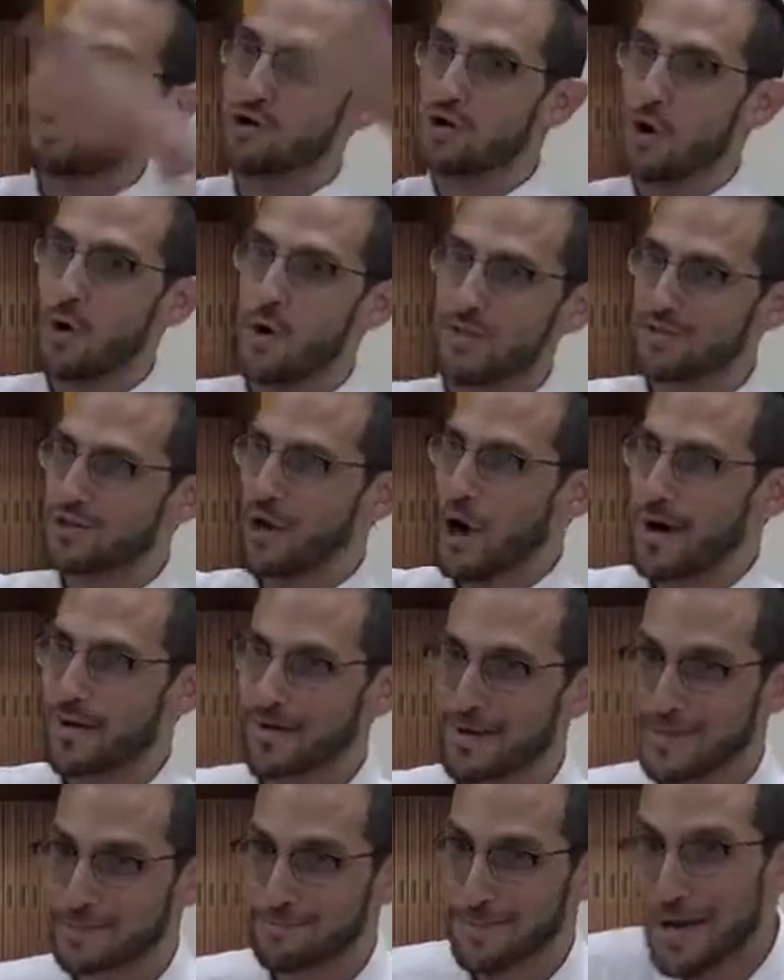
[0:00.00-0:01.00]
you caused
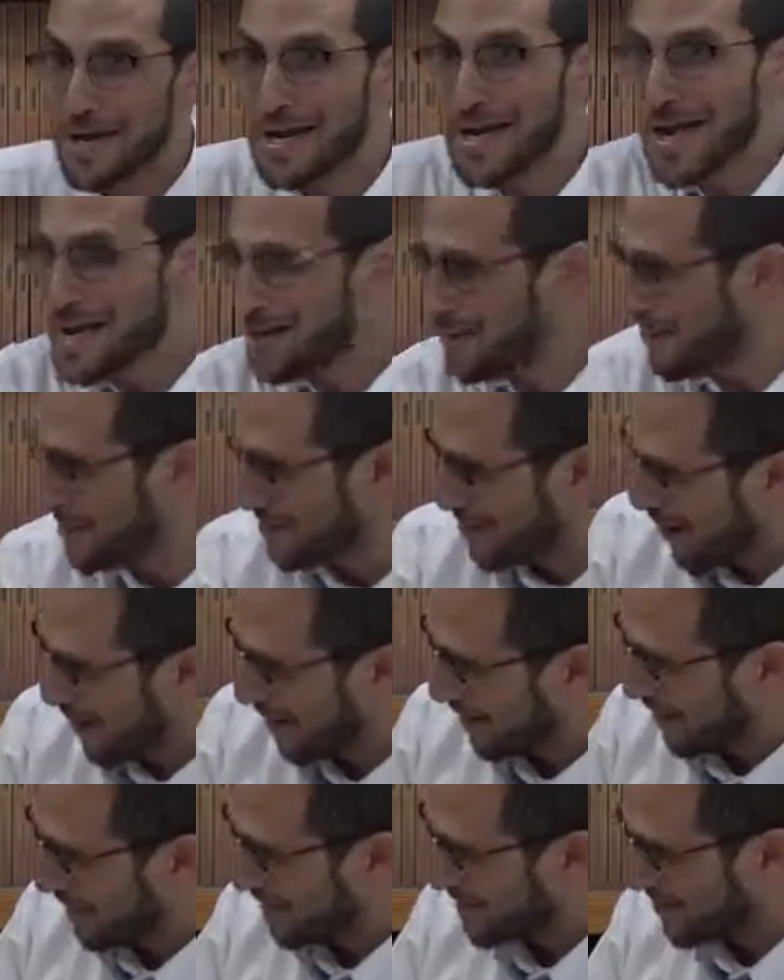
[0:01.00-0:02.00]
darkness. But you didn't cause
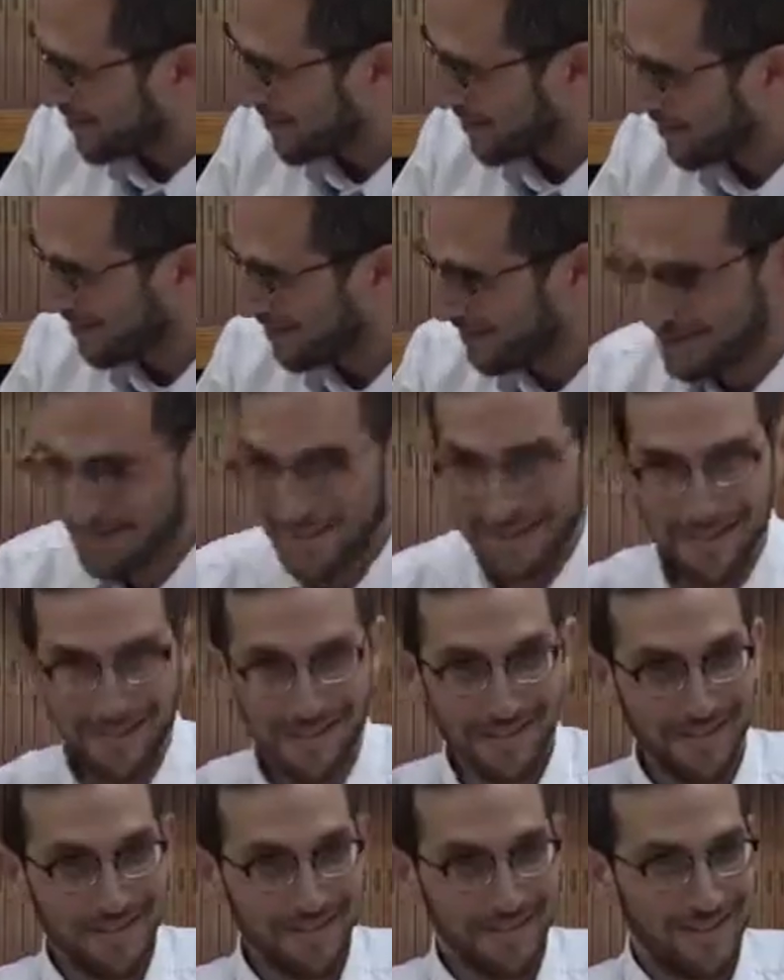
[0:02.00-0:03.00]
darkness.
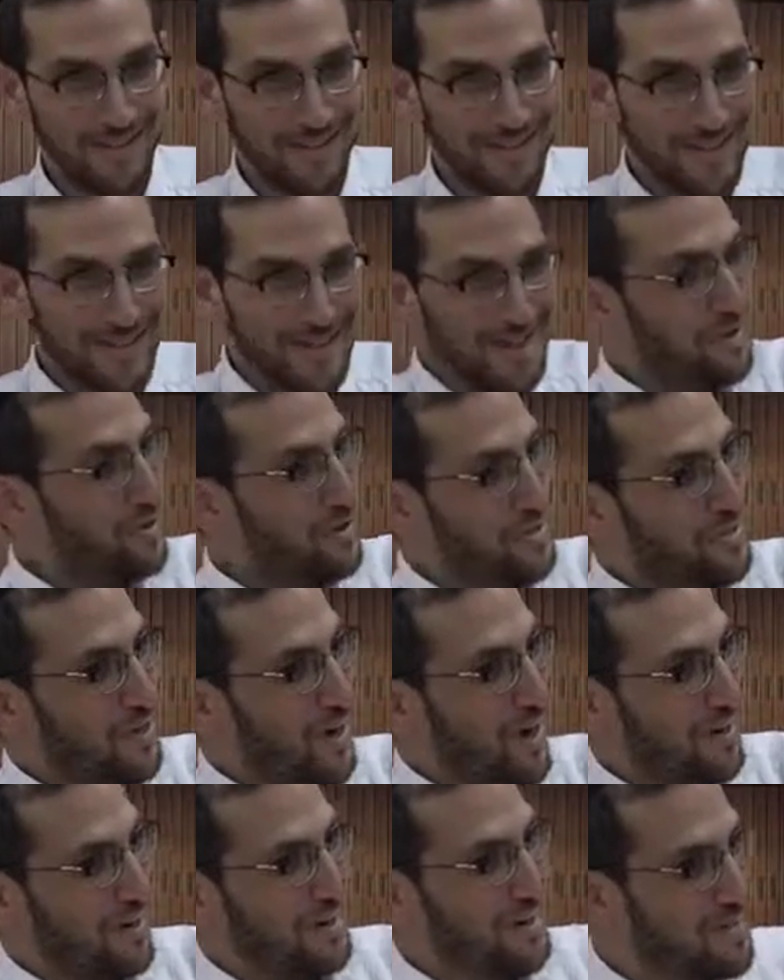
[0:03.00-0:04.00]
You didn't cause
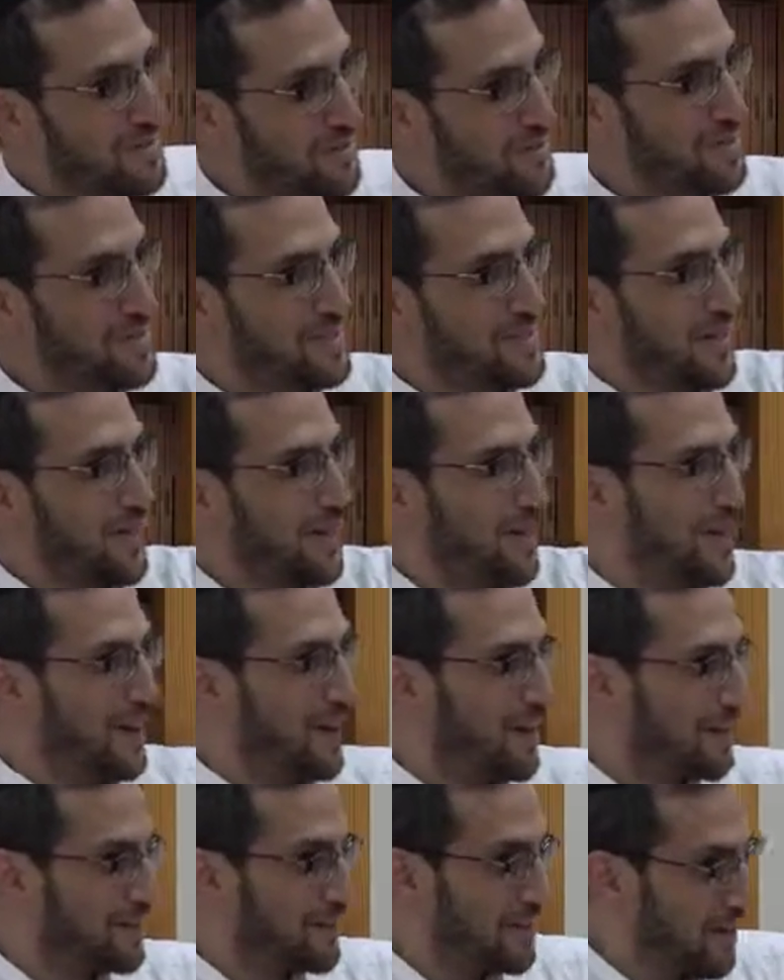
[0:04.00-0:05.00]
darkness. It was,
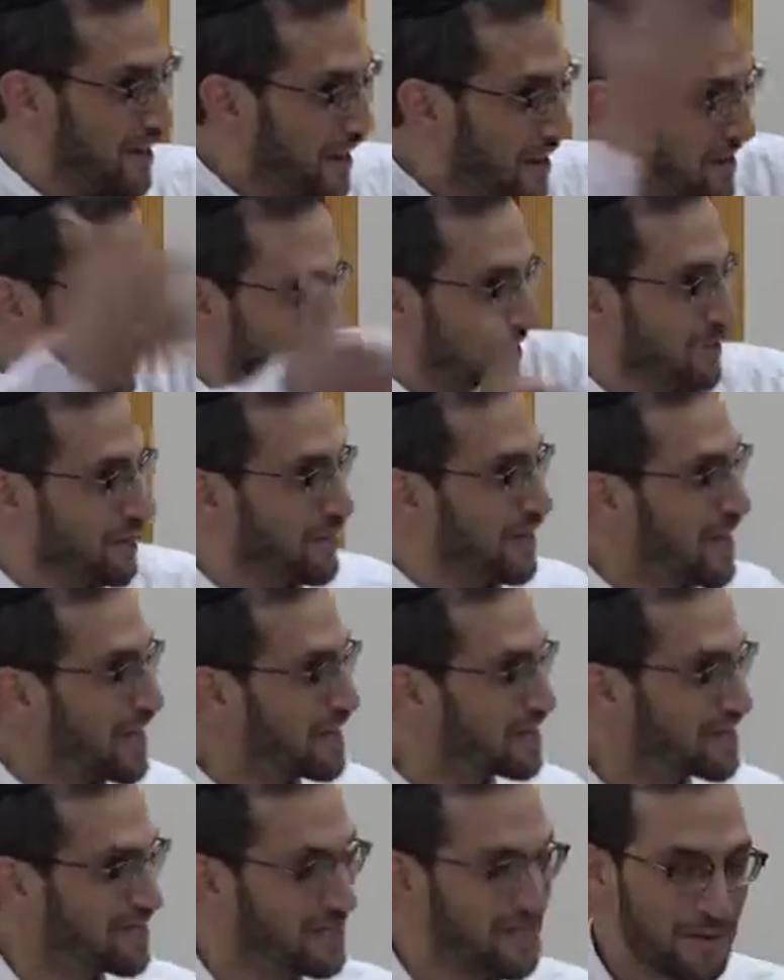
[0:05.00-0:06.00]
you could have
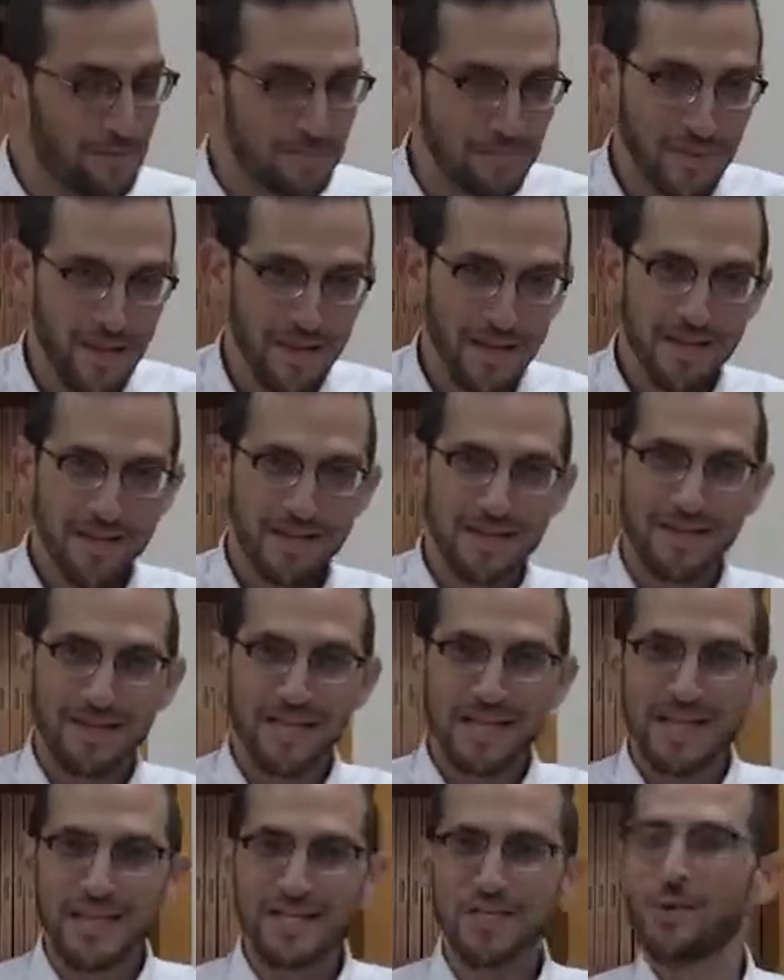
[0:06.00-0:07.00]
lit.
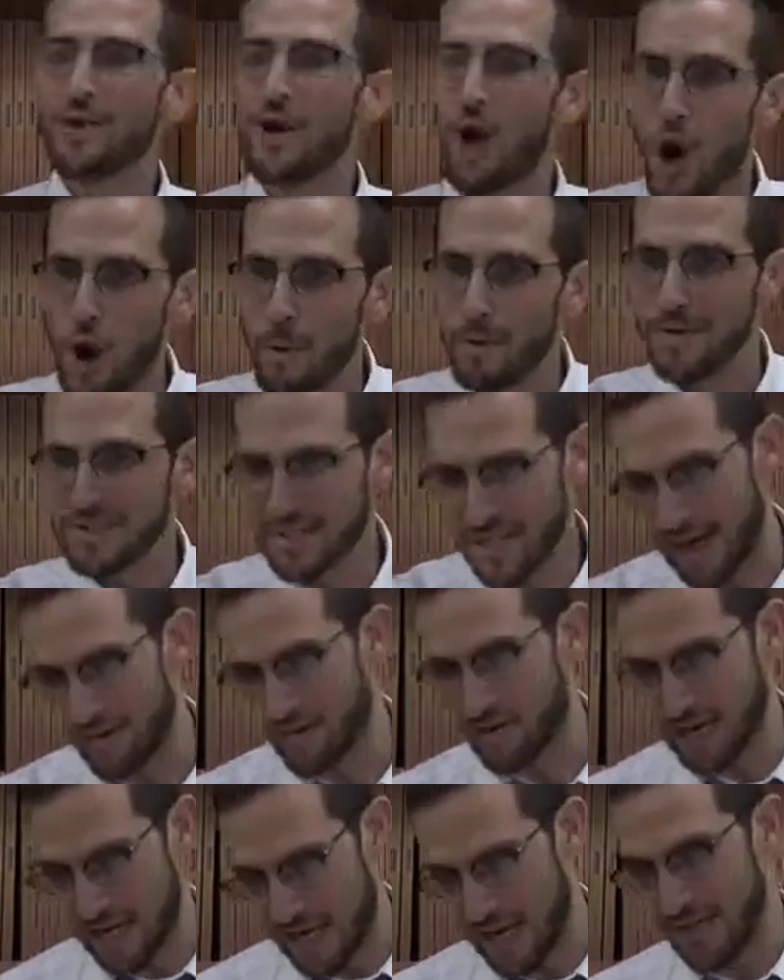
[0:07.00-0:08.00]
So in almost
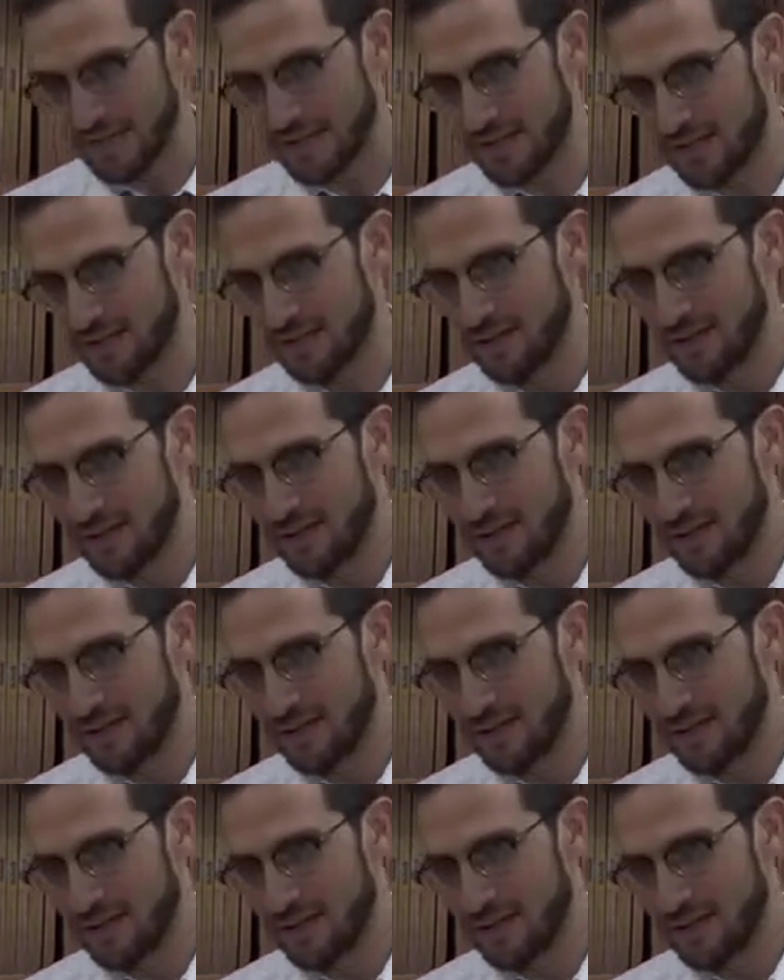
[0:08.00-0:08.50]
every case,